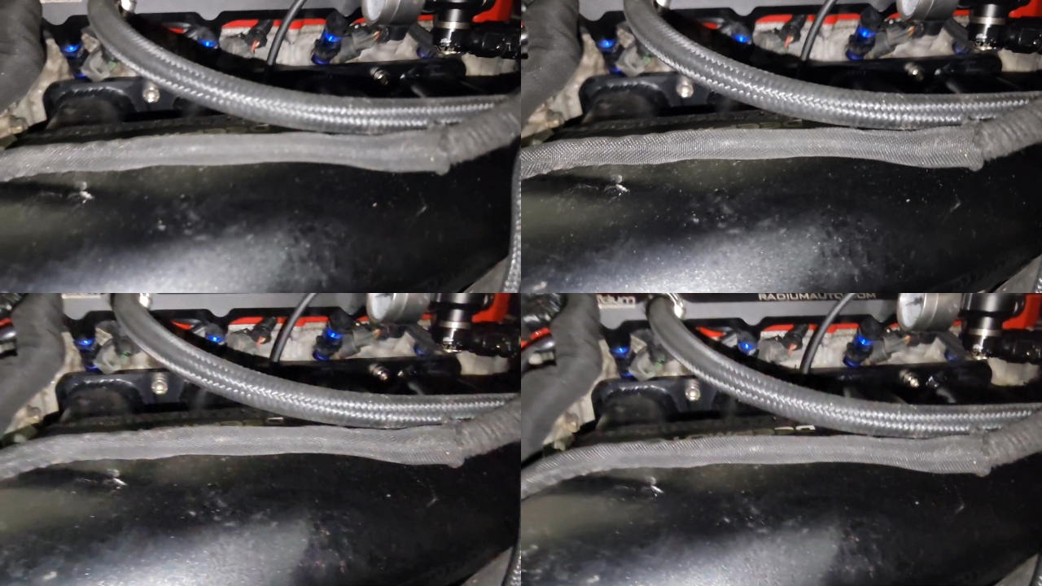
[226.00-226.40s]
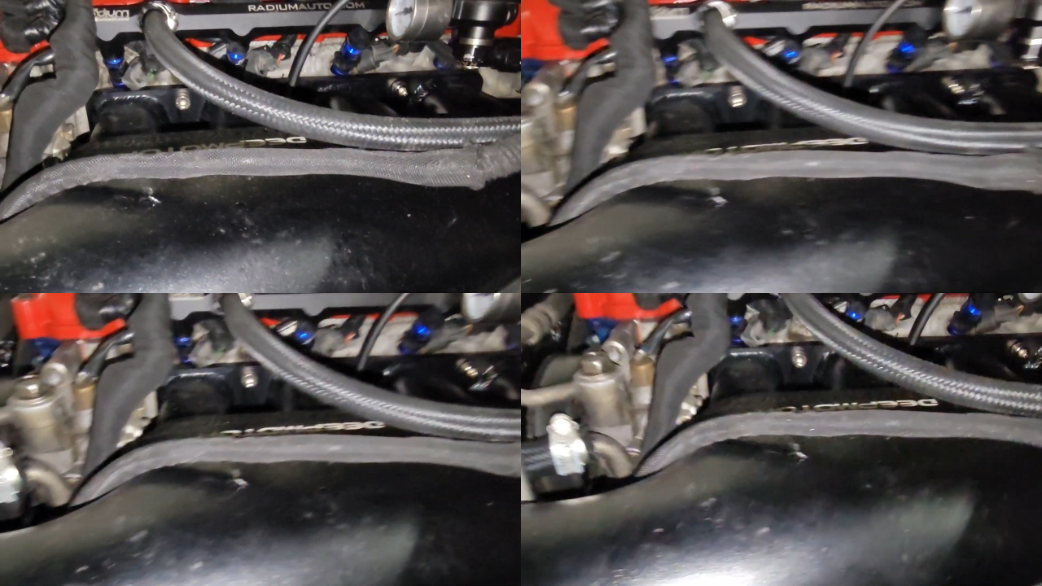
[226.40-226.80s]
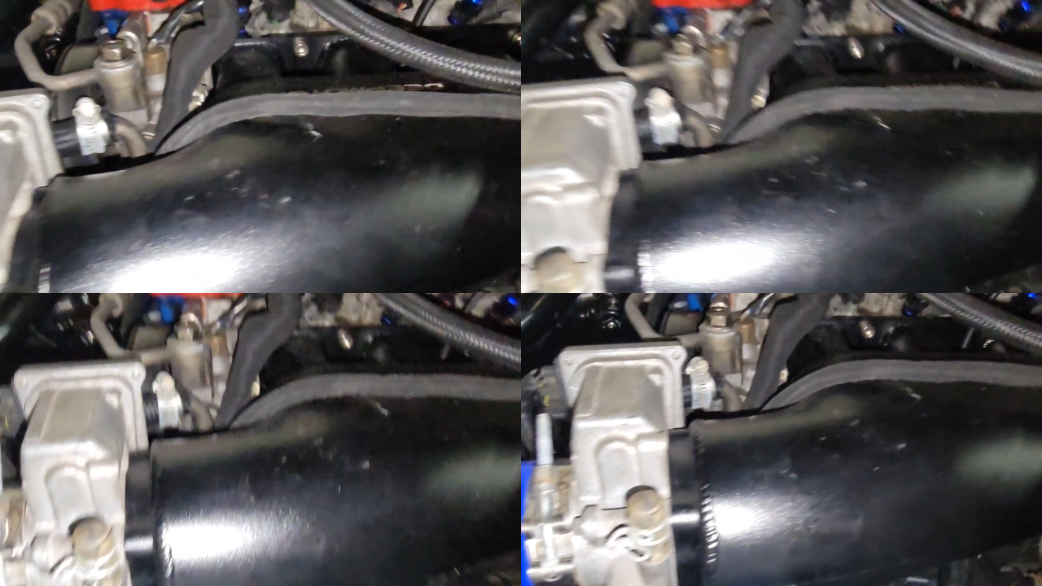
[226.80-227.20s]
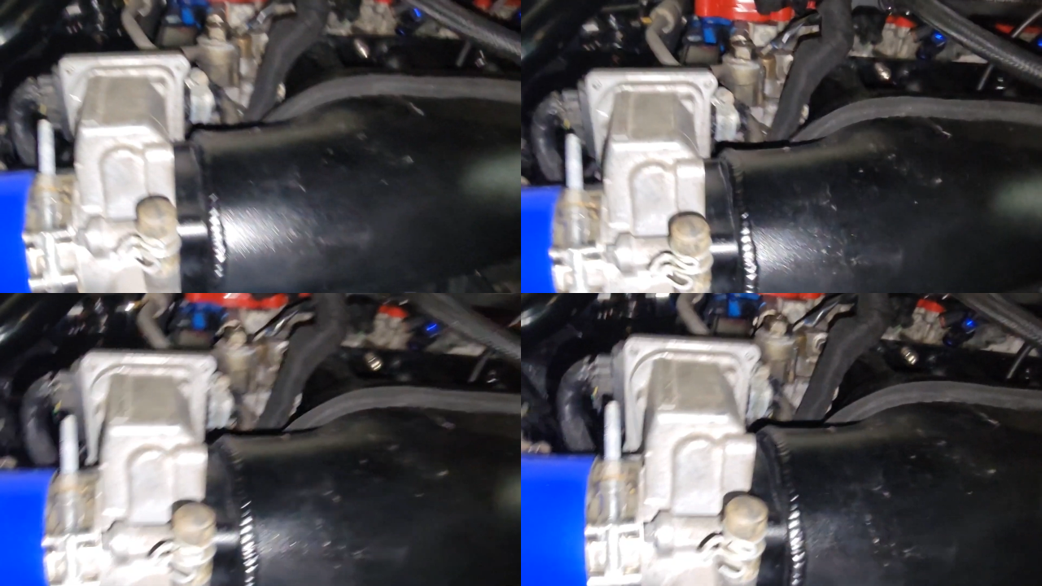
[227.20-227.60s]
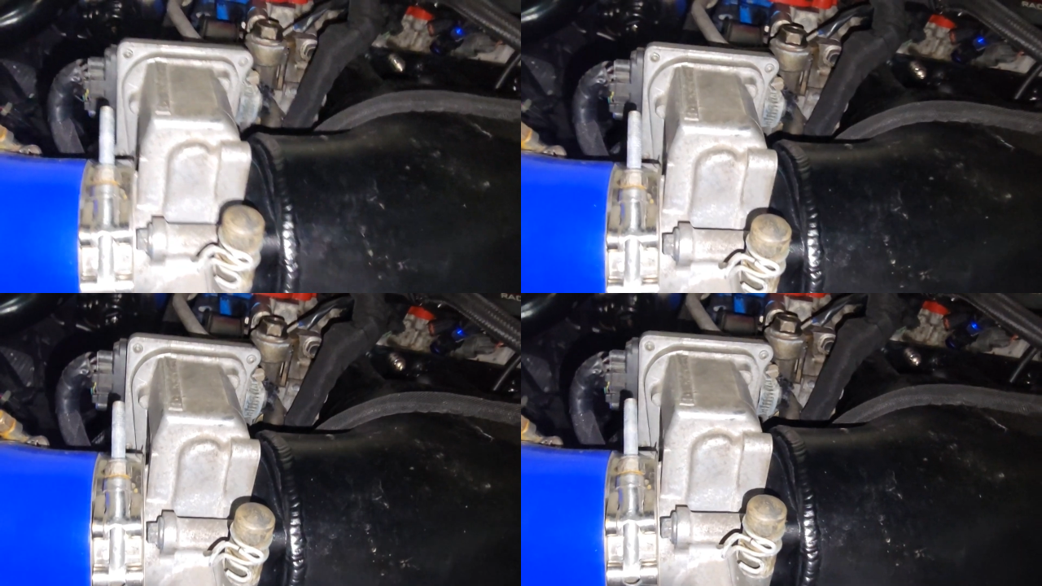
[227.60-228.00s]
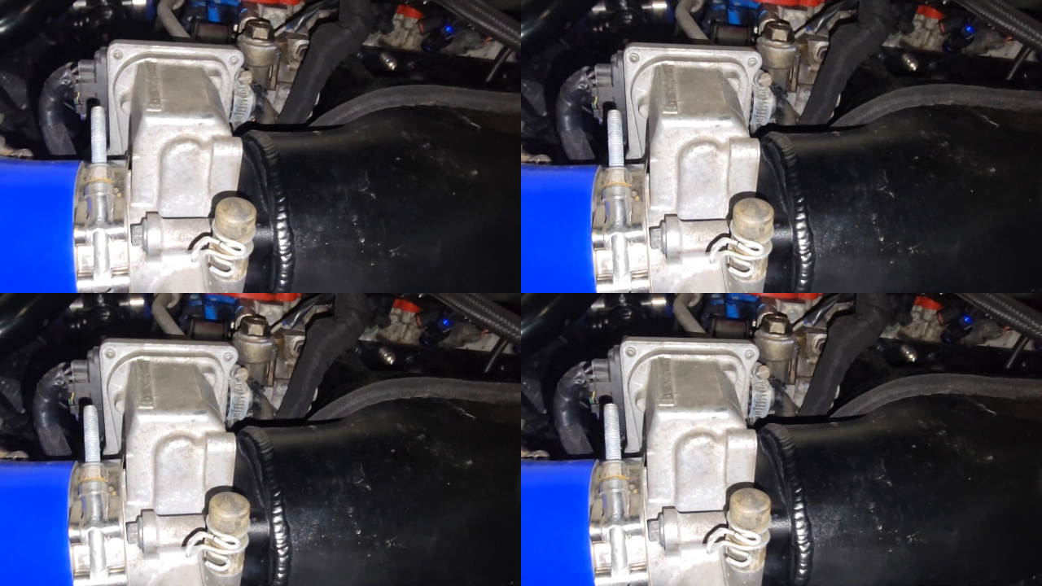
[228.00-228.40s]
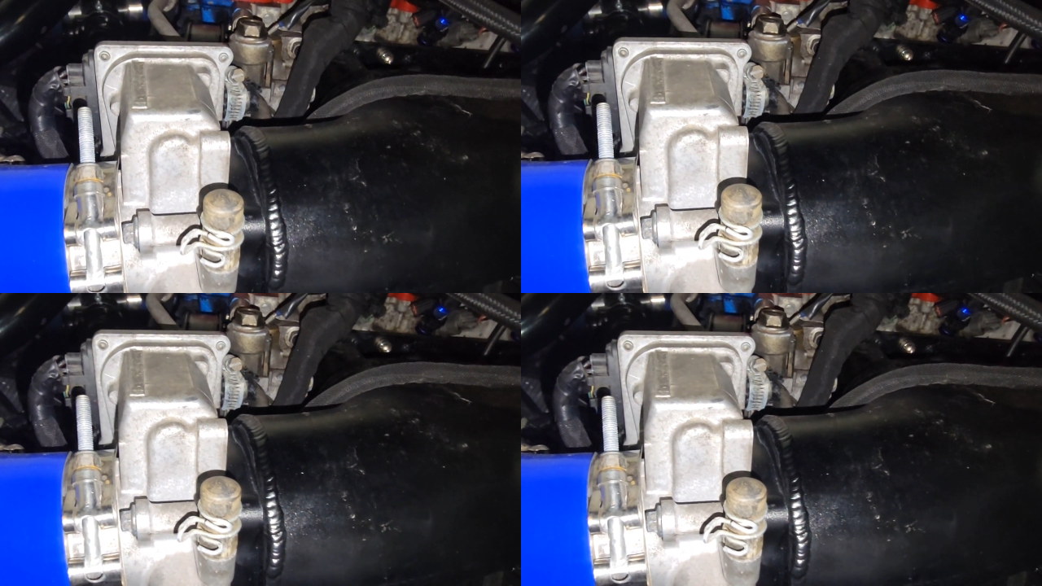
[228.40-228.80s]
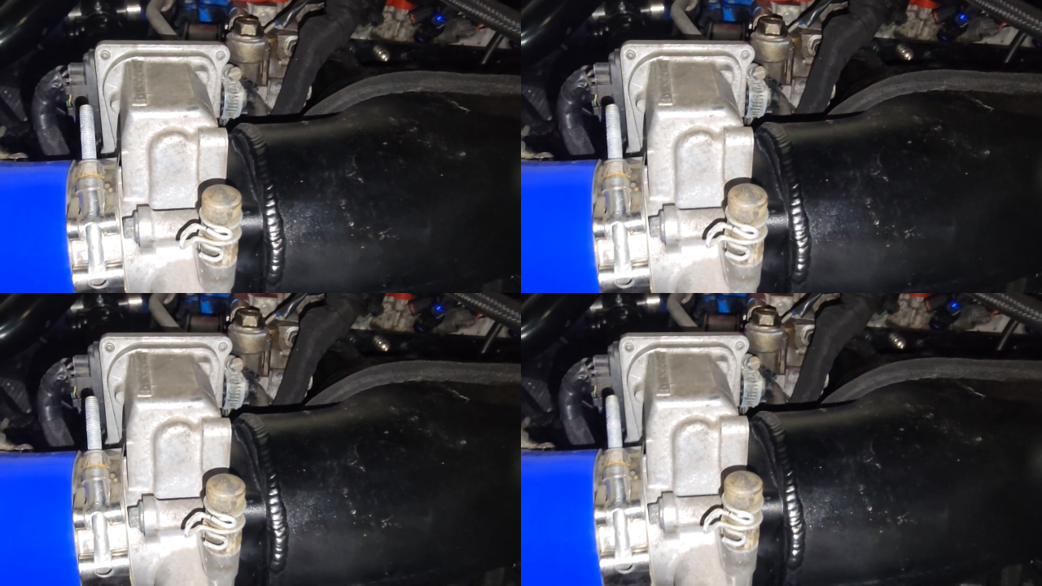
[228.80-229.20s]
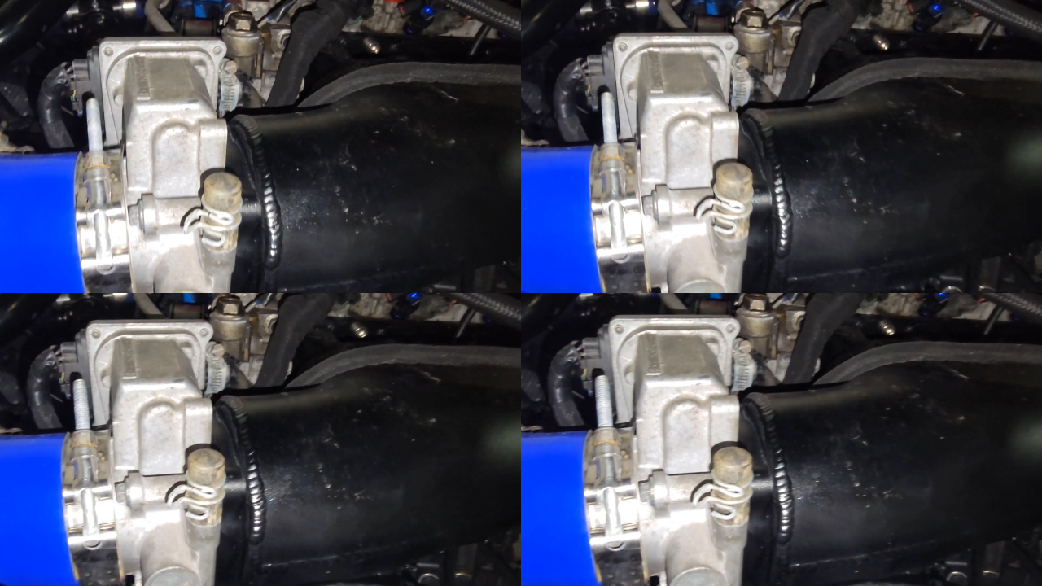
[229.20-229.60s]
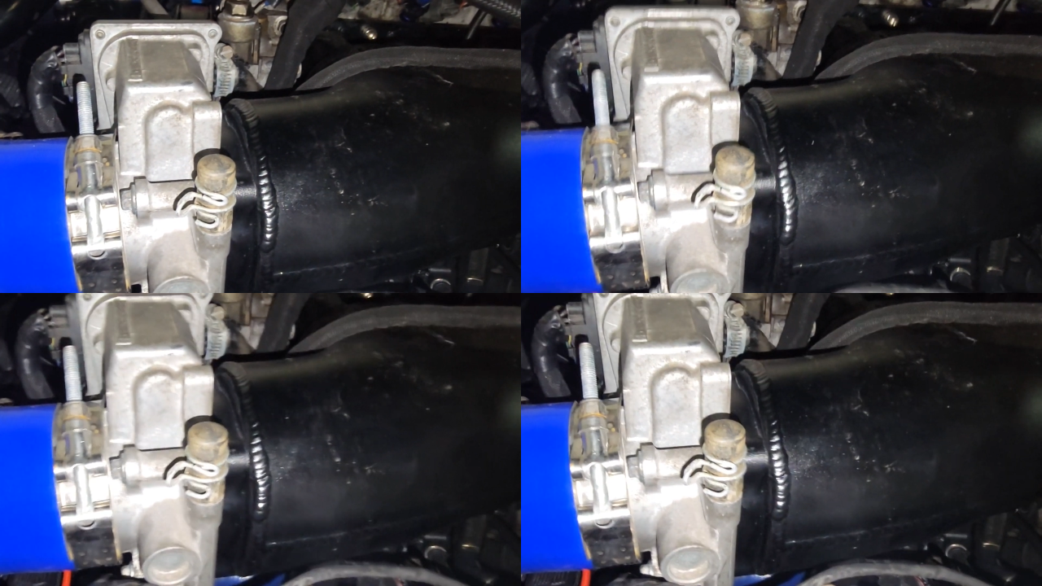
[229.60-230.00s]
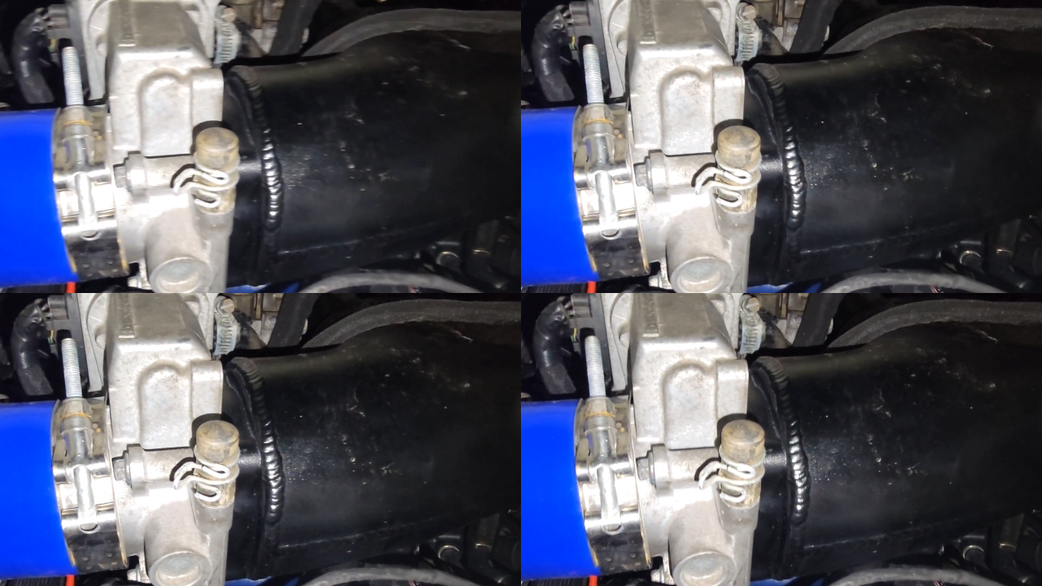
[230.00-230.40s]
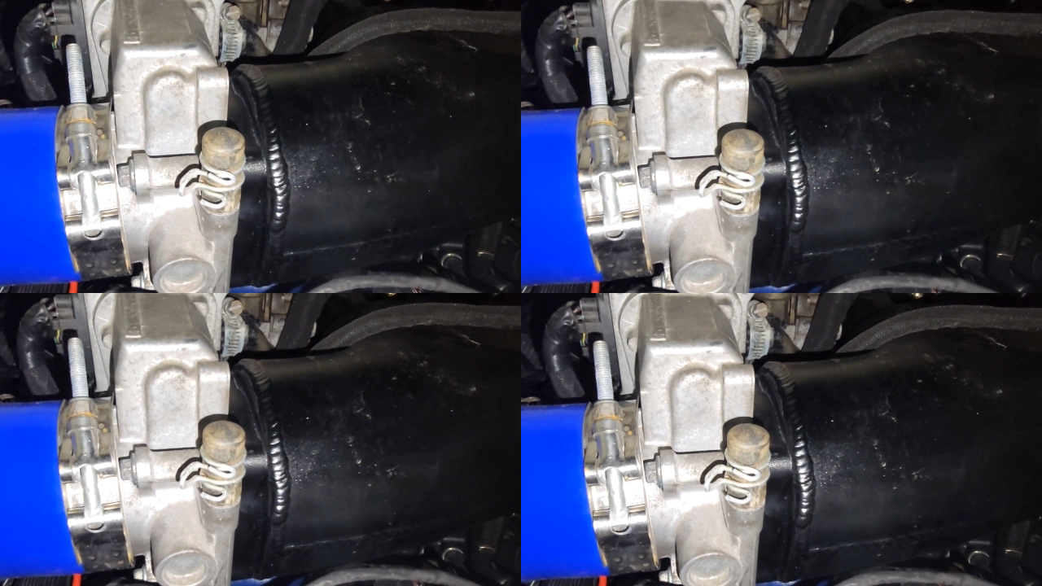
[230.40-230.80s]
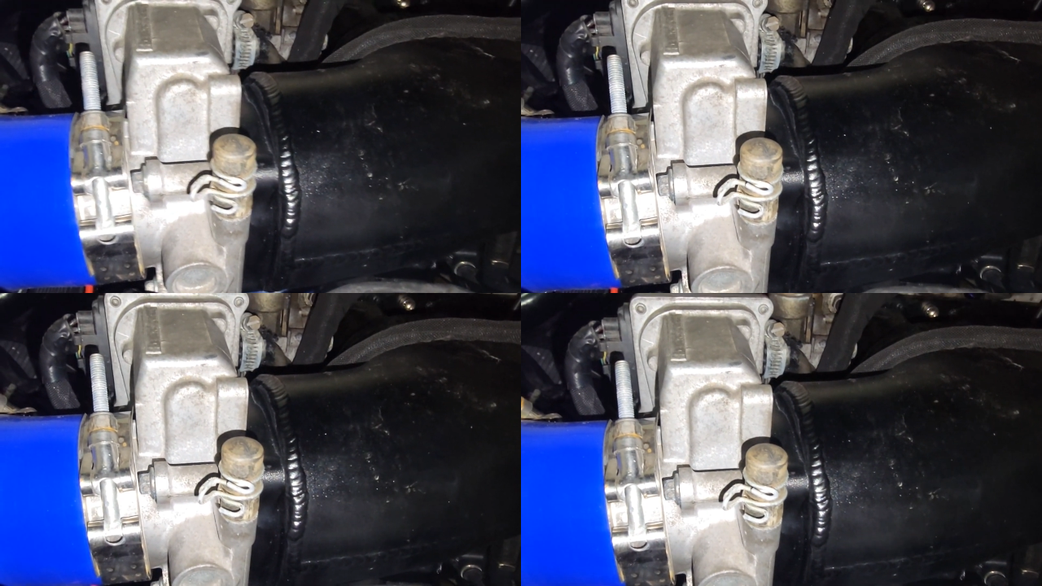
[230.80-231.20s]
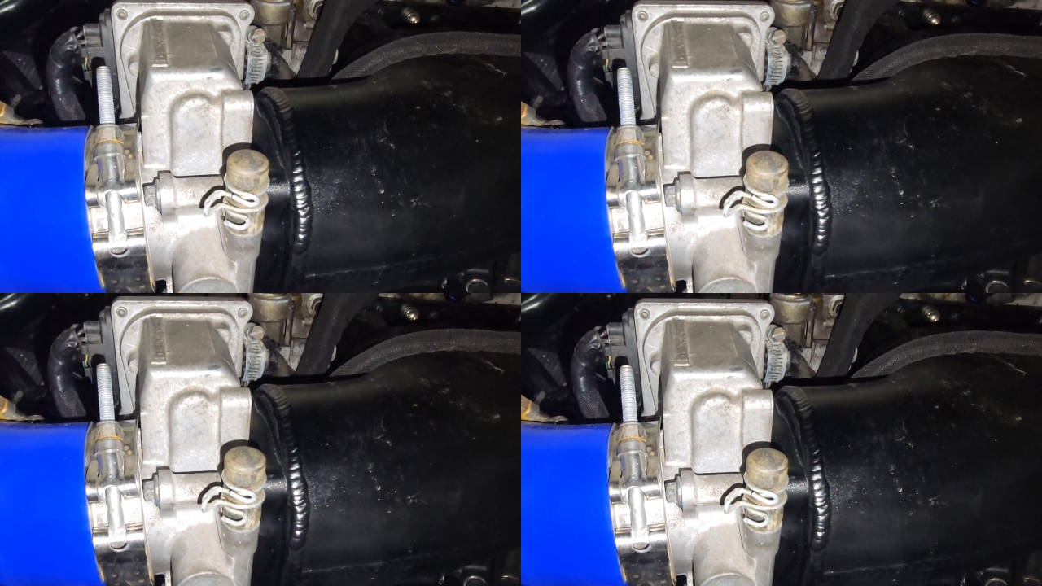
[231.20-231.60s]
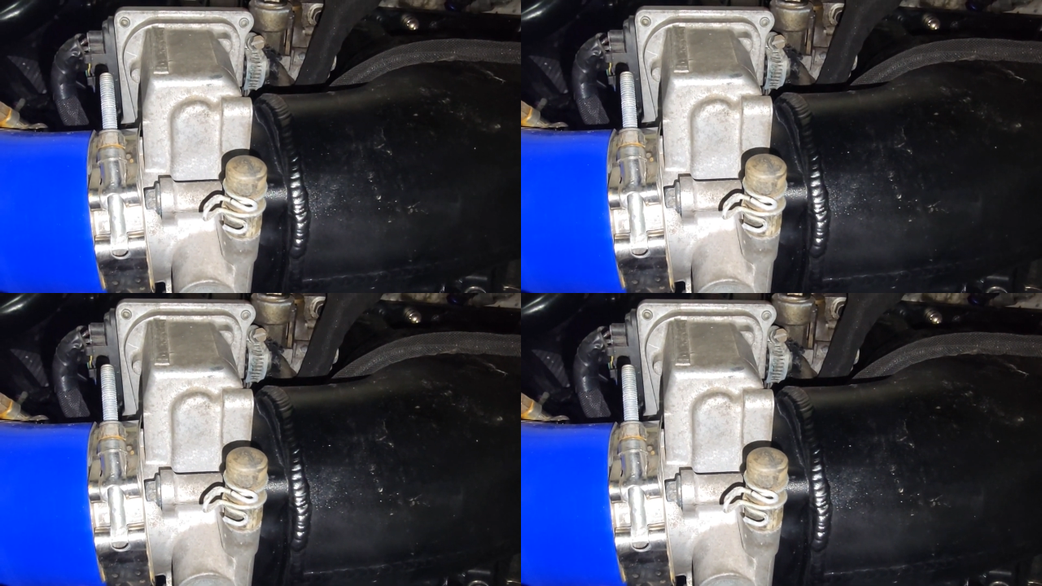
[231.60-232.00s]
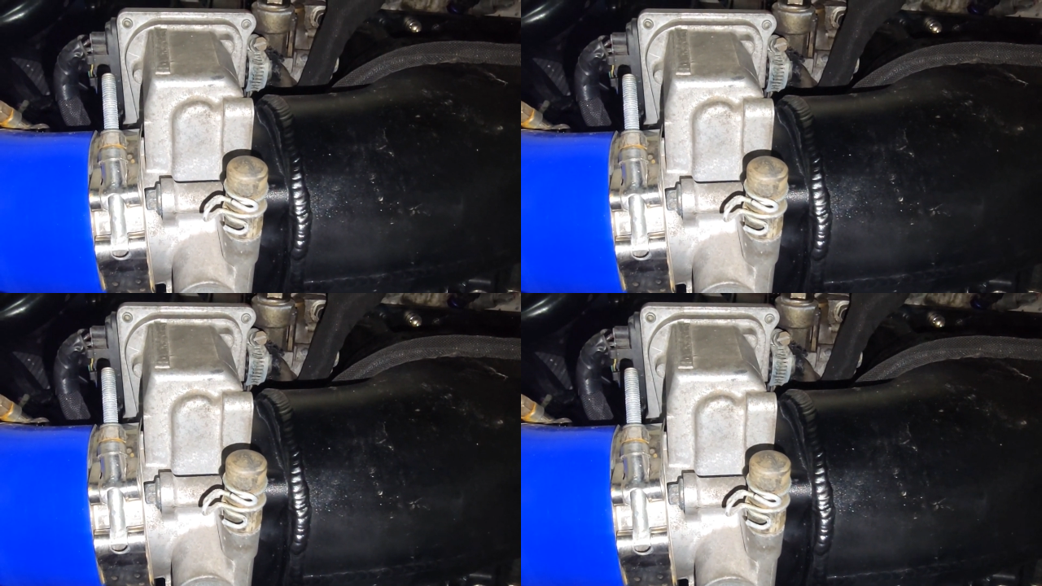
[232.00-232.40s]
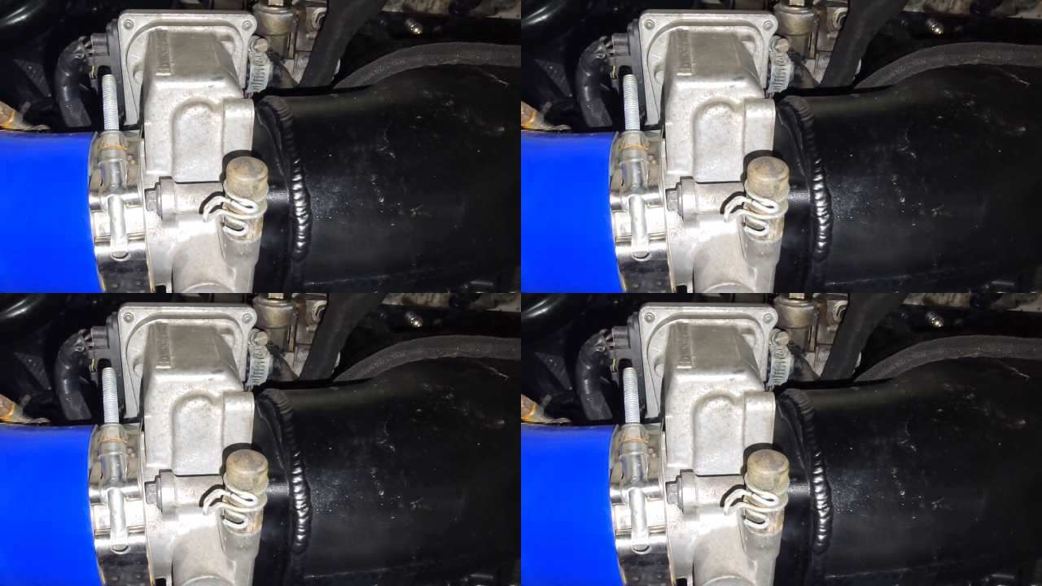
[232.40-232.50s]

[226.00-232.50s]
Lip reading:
[unreadable: no face in view]